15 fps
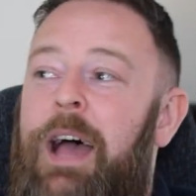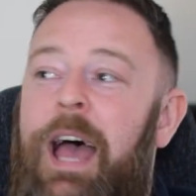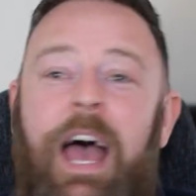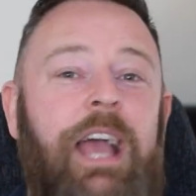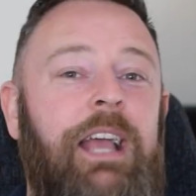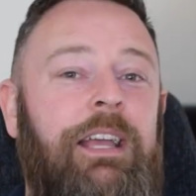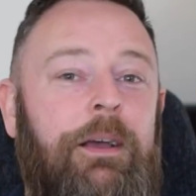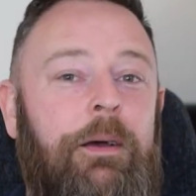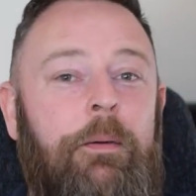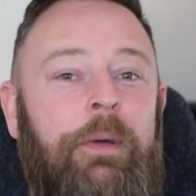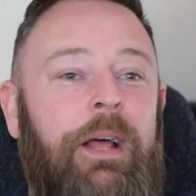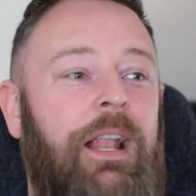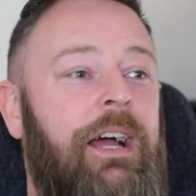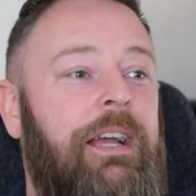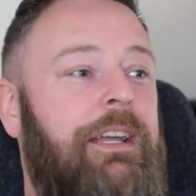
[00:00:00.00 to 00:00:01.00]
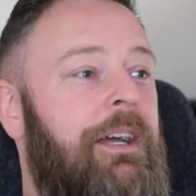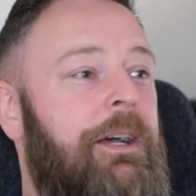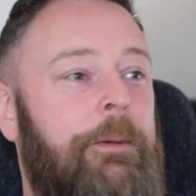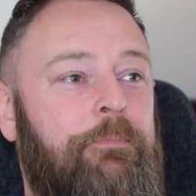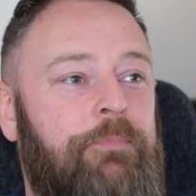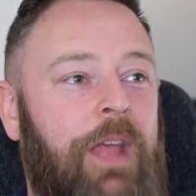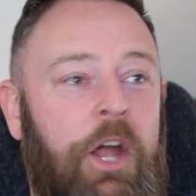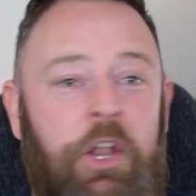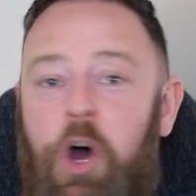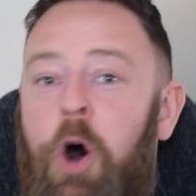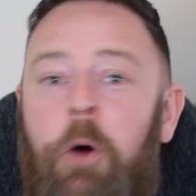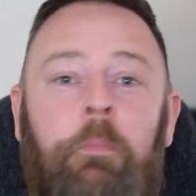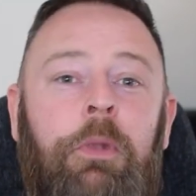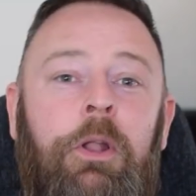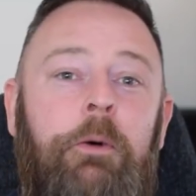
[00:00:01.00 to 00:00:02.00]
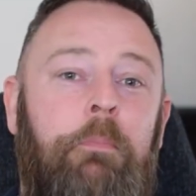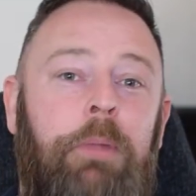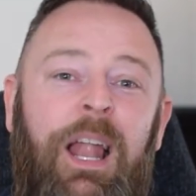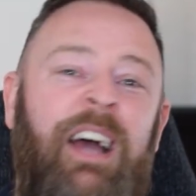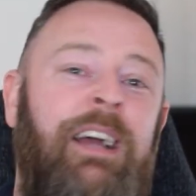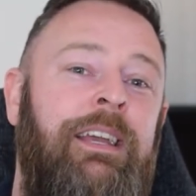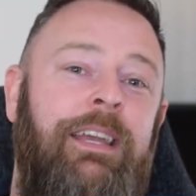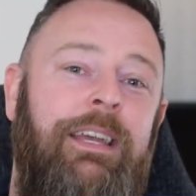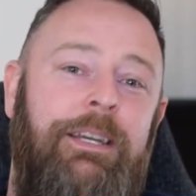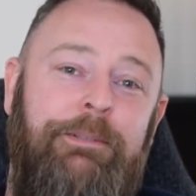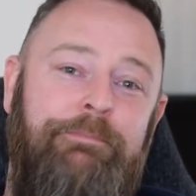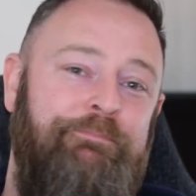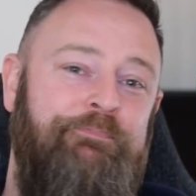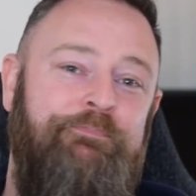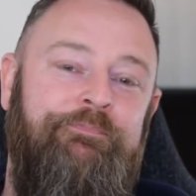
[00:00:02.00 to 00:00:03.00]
egg, a bit like a an omelette blanket.